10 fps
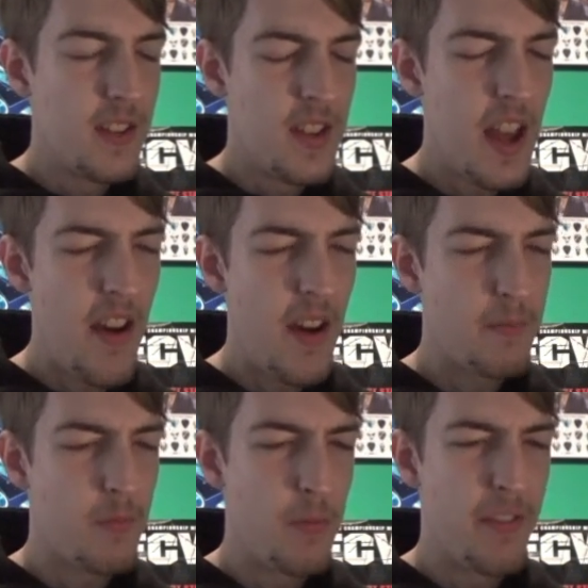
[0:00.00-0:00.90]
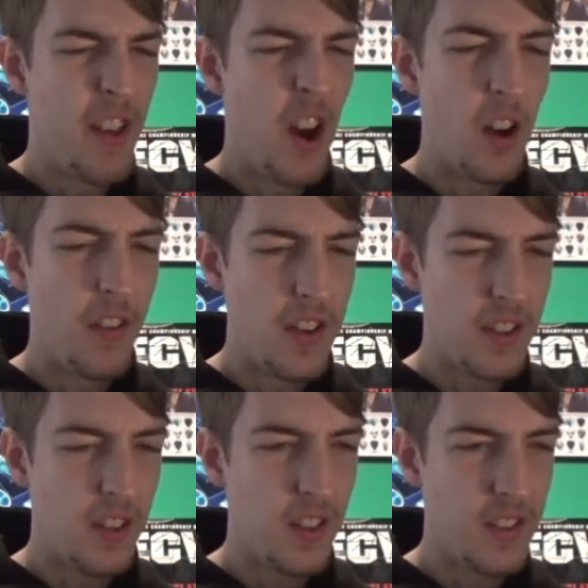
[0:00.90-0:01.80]
Yeah, I do prefer the hard version,
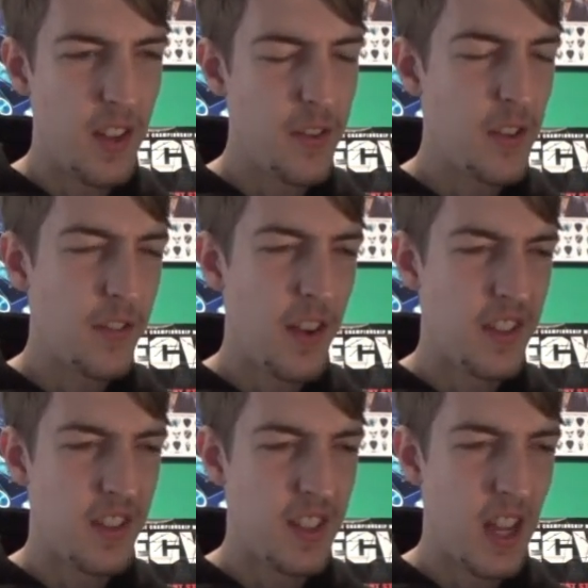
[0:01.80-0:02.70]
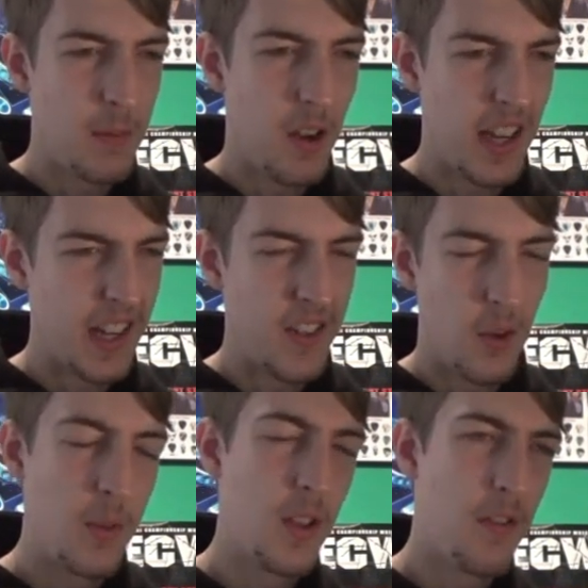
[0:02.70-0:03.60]
because if you're just facing the same like easy
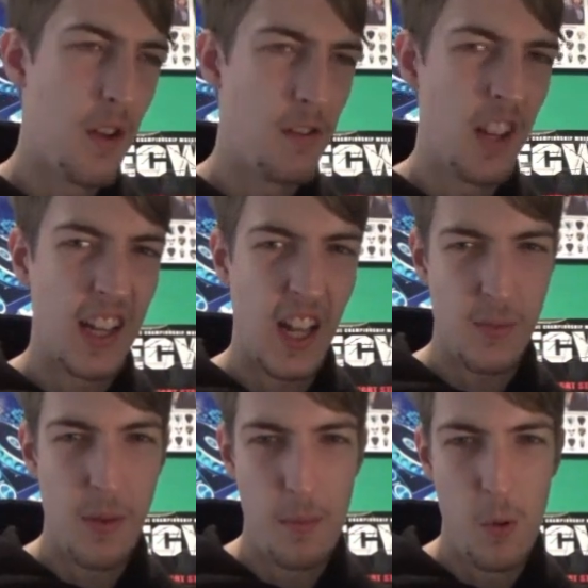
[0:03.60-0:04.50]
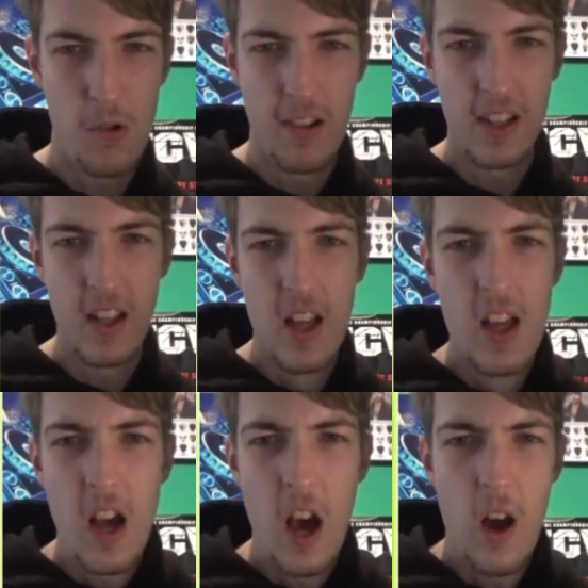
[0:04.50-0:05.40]
zombies over and over again, it gets a bit boring.
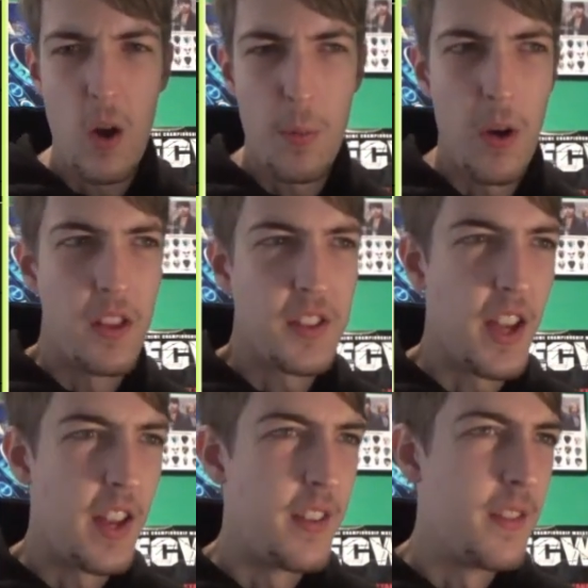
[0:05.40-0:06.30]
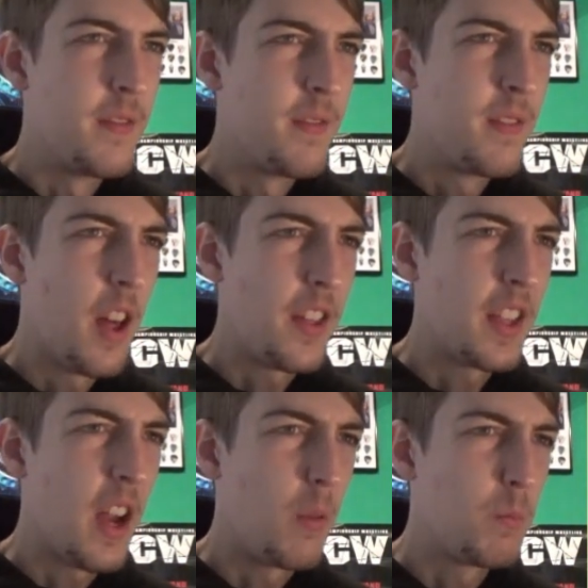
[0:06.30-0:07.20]
I'll put this in. I think
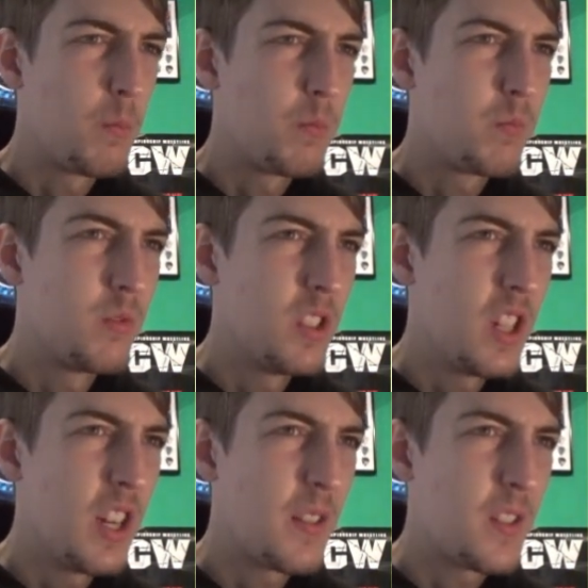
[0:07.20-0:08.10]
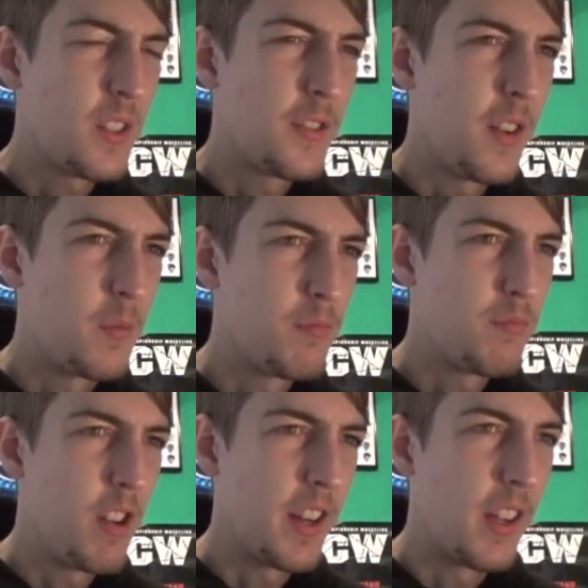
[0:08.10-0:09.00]
such fun,
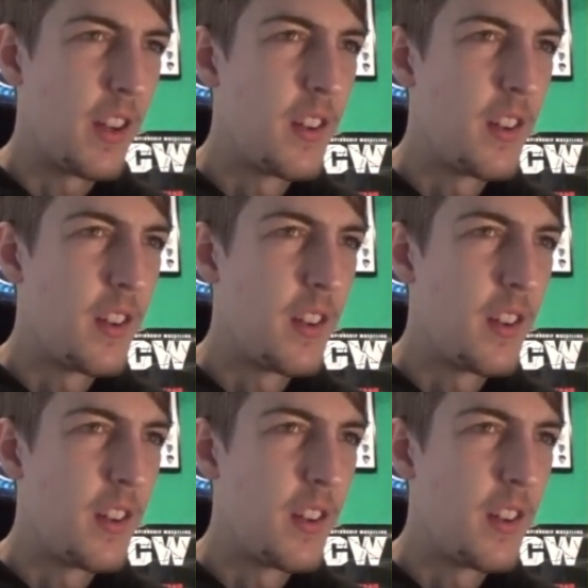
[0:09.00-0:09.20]
pretty good.